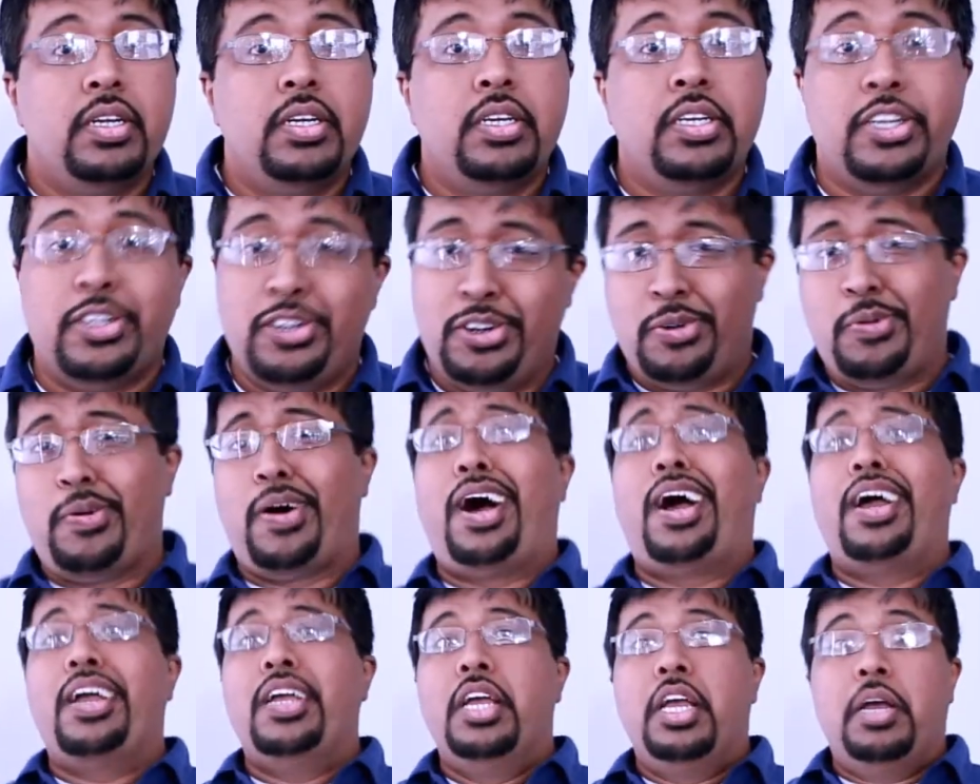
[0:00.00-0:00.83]
You know
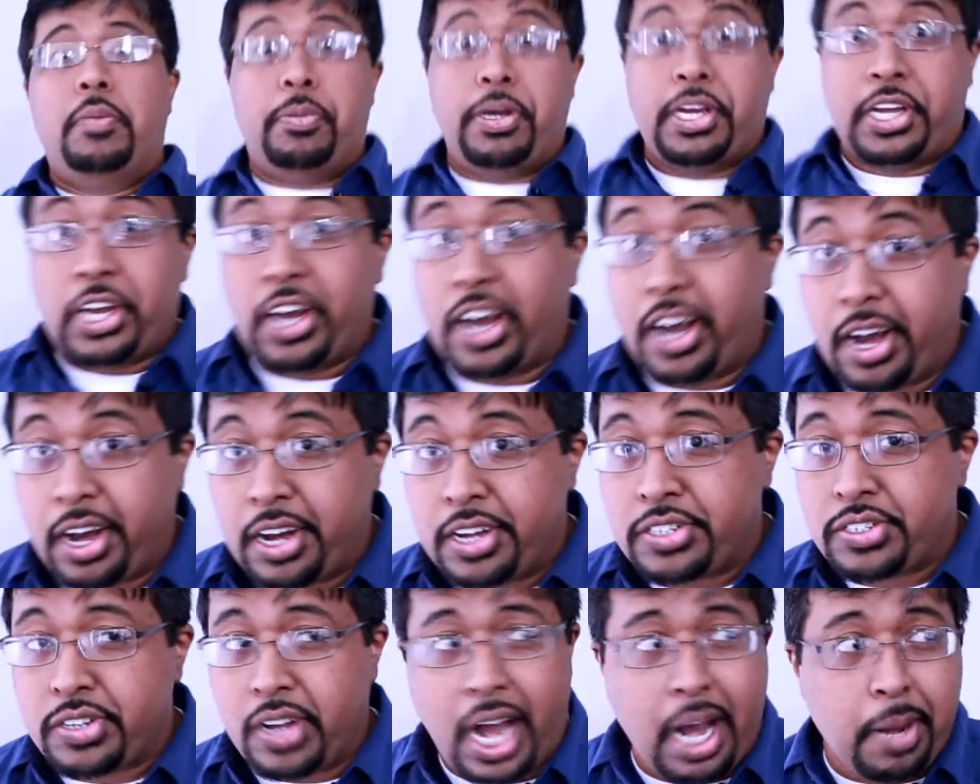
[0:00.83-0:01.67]
why?
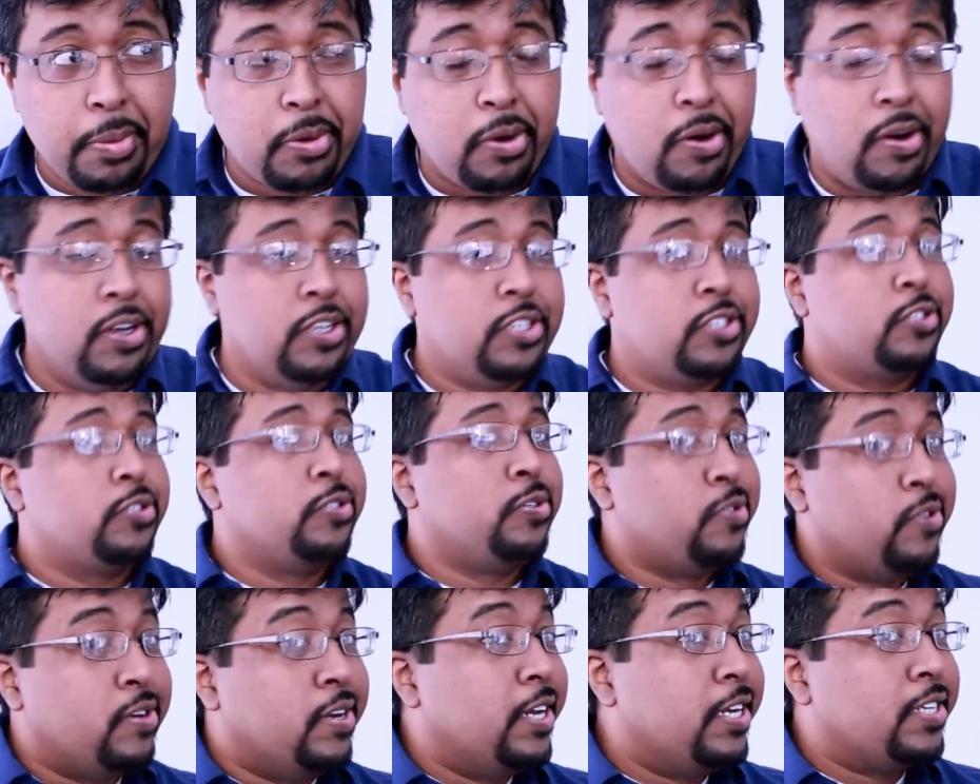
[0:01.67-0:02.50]
Because I'm going to
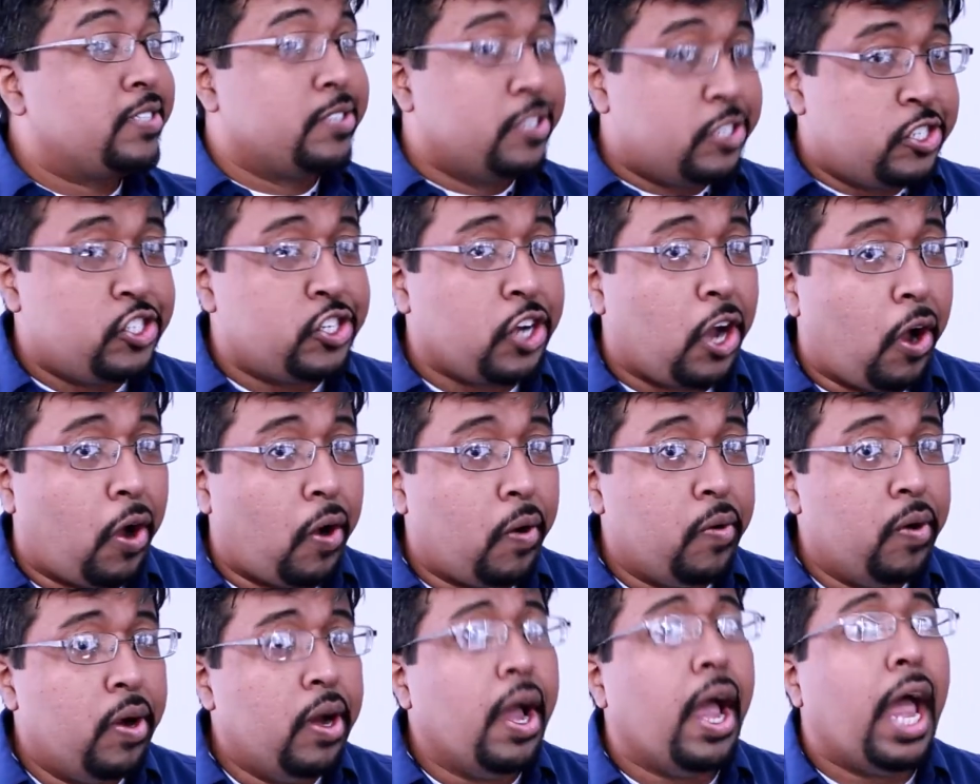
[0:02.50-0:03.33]
release the show
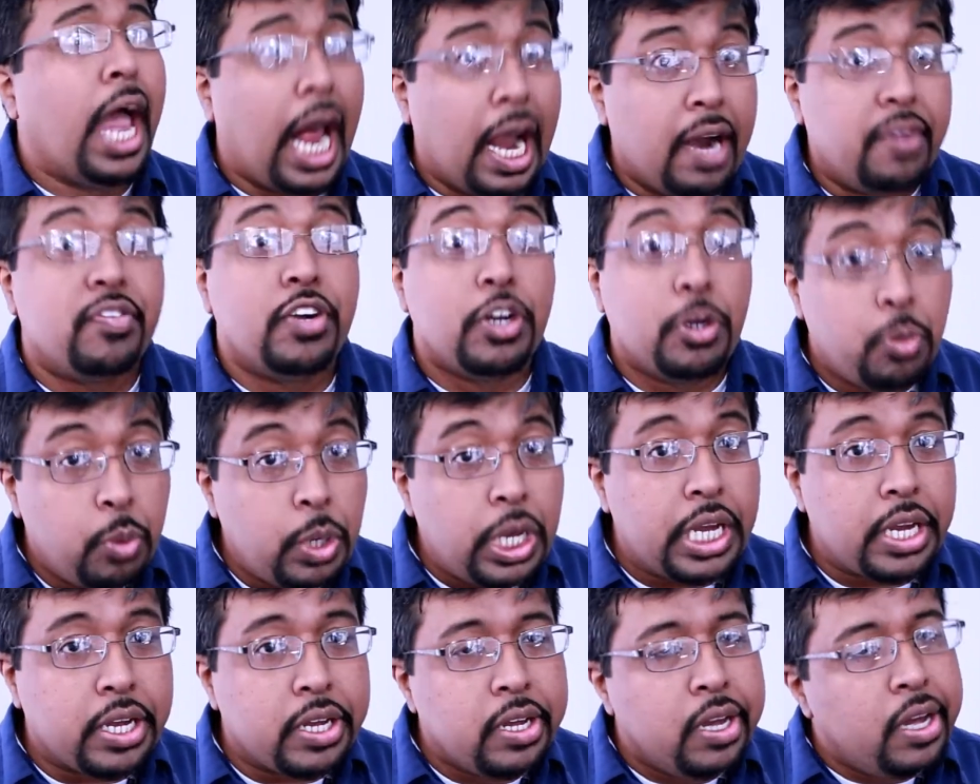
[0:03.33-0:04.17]
every
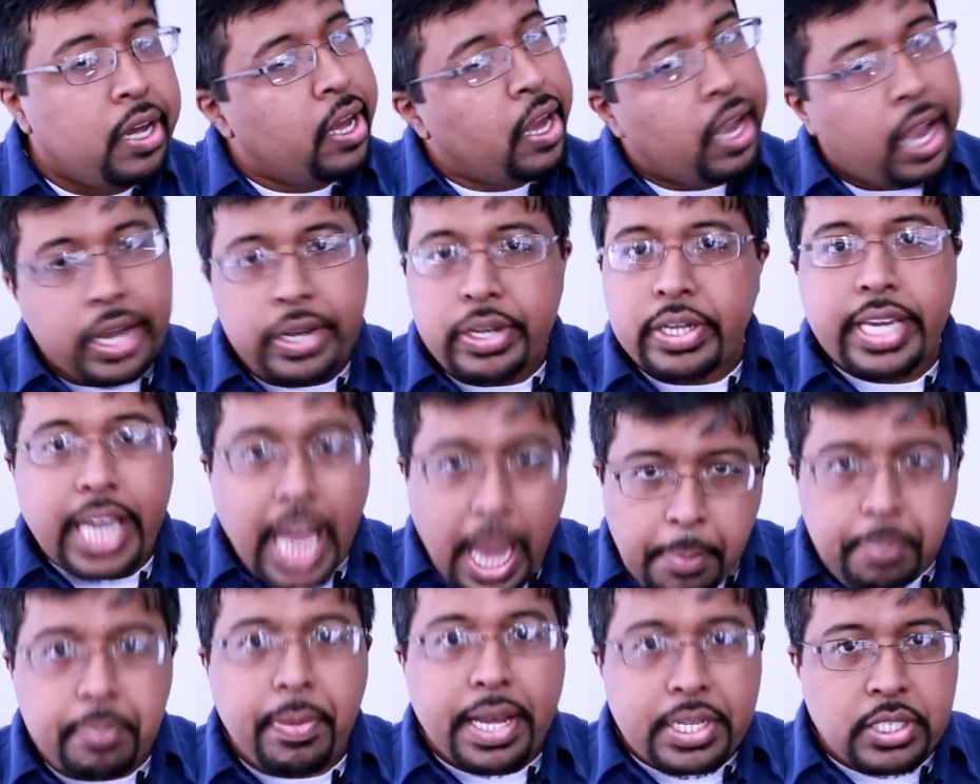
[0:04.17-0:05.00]
week and you
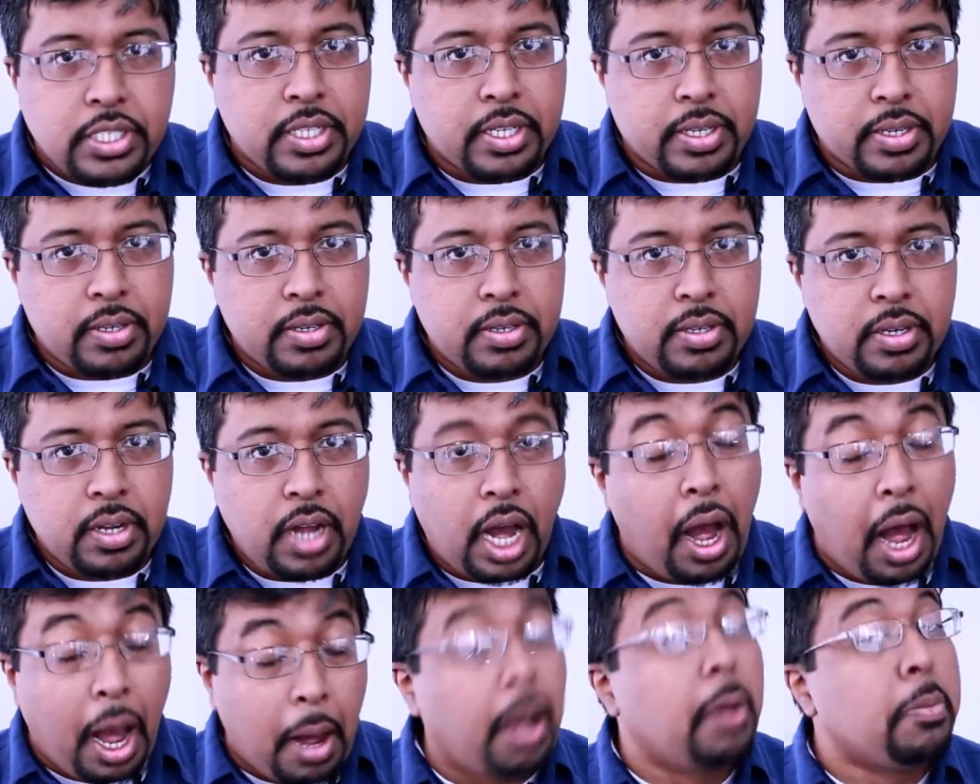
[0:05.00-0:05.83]
can't miss it.
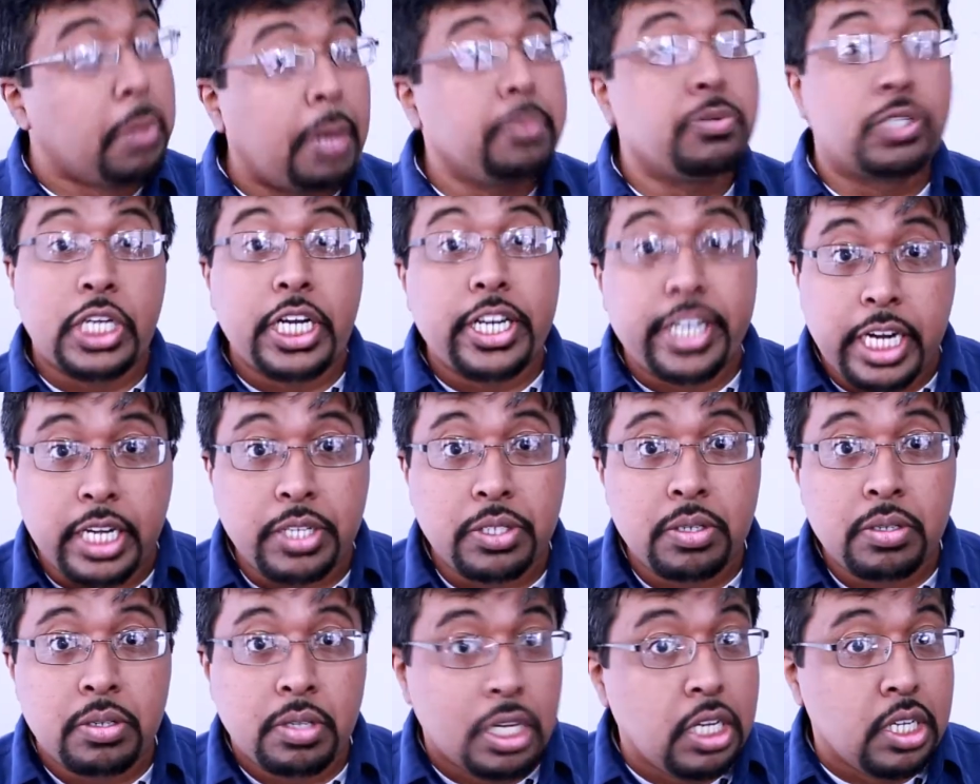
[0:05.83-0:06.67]
I'm serious.
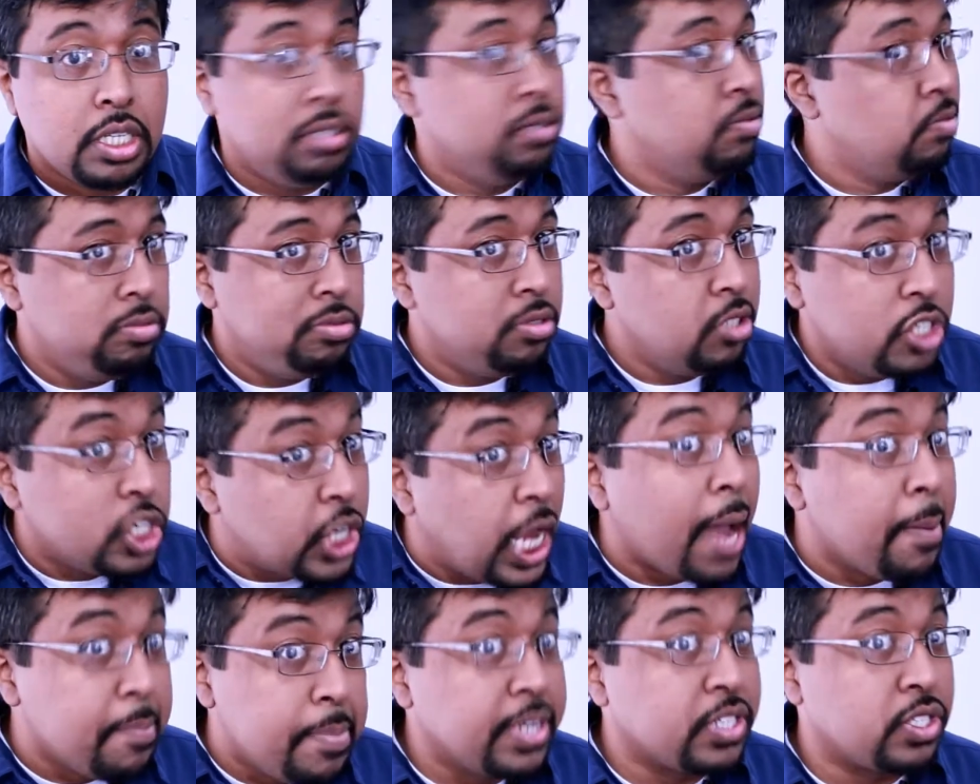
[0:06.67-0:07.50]
You
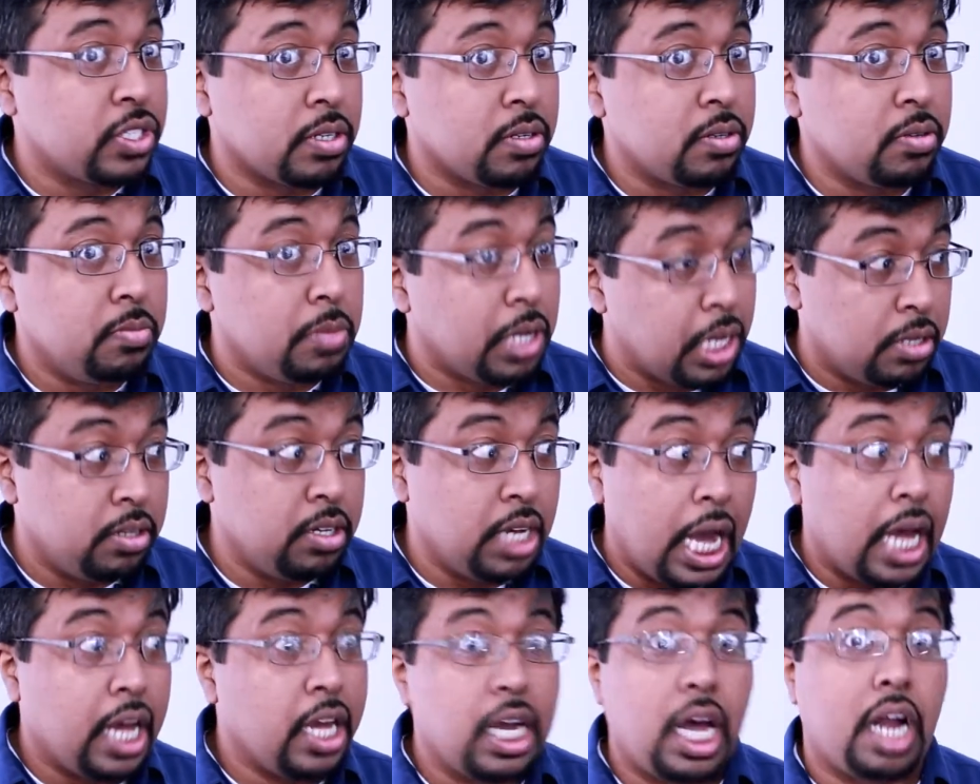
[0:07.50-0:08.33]
can't miss it. You
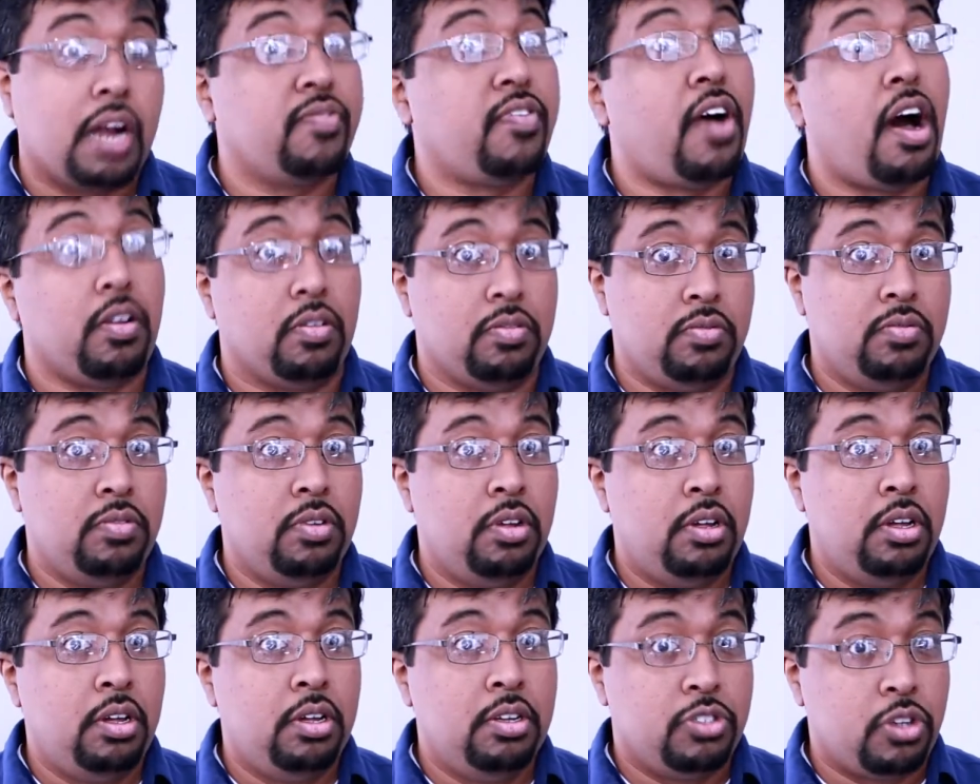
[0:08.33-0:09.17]
got to follow.
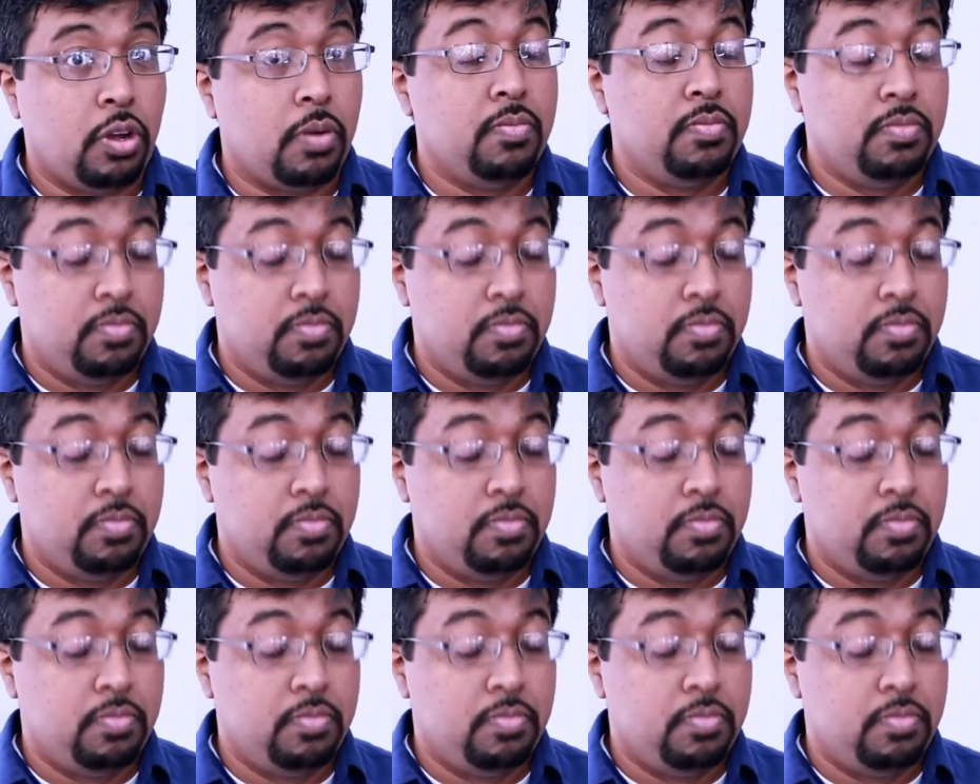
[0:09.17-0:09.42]
So